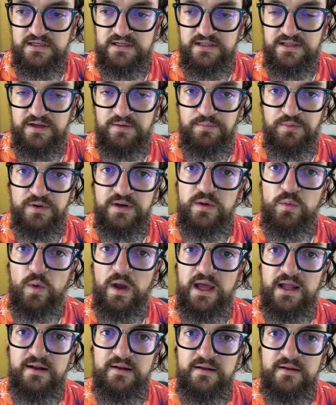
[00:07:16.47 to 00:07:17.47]
They're pretty
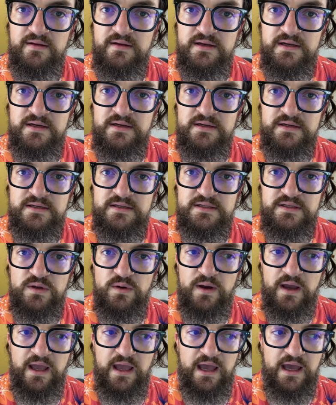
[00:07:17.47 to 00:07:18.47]
wet, so
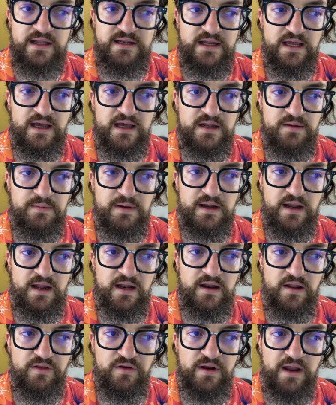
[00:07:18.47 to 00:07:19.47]
I had to add about
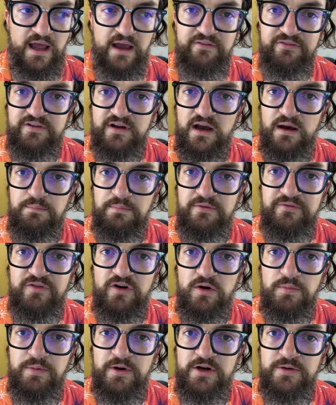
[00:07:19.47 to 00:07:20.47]
another half cup of
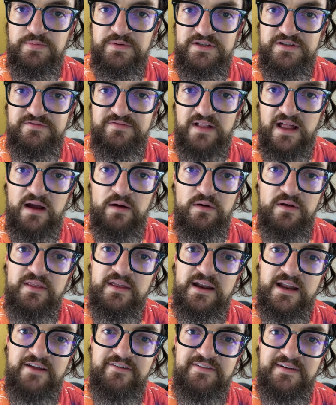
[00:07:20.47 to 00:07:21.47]
all-purpose flour
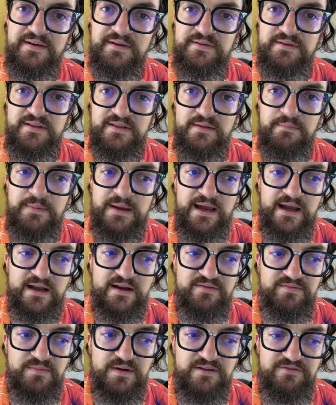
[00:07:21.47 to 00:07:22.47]
that I found in the back
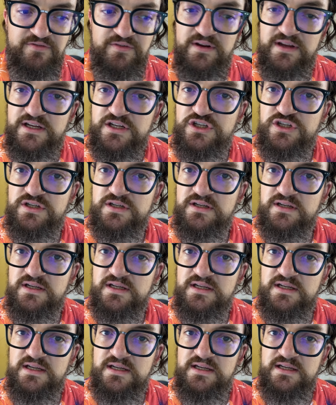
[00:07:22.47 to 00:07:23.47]
of my fridge,
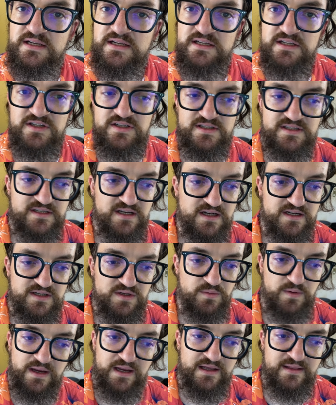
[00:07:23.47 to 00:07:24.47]
just tucked
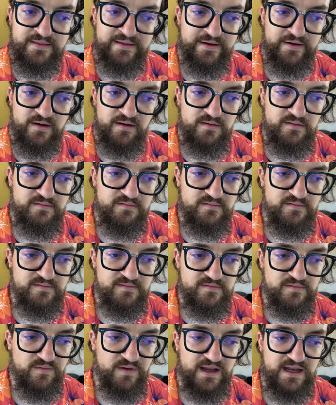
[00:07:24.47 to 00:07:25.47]
away in there,
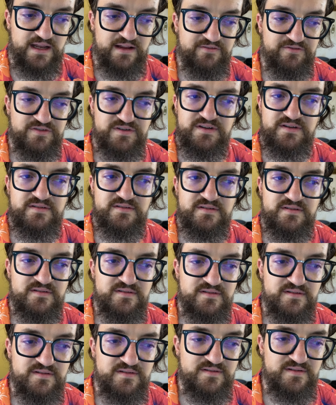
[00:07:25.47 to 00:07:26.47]
waiting for
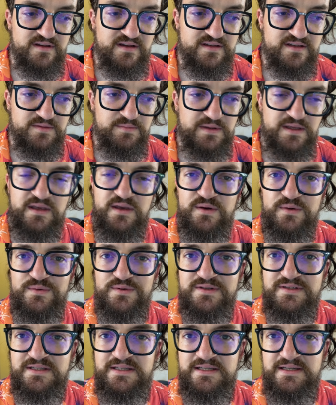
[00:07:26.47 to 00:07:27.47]
it to be
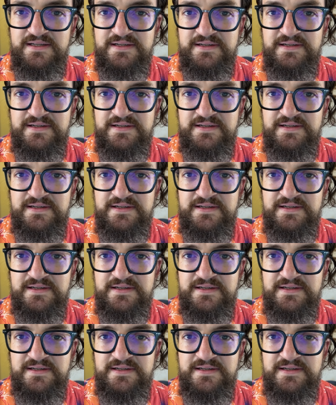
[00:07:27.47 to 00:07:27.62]
used.